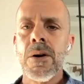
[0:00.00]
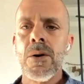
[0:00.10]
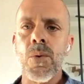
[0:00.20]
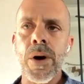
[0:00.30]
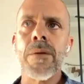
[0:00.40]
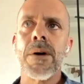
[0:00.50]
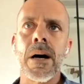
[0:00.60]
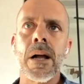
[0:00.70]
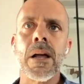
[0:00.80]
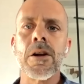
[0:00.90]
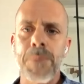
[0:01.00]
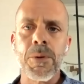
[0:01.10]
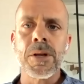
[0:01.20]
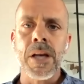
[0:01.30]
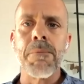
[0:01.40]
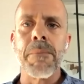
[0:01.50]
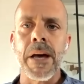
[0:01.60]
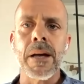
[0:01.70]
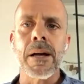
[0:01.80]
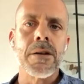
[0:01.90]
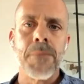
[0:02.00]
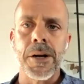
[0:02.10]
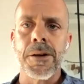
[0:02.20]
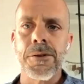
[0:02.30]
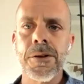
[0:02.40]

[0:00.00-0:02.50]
where a lot of people can make a lot of money.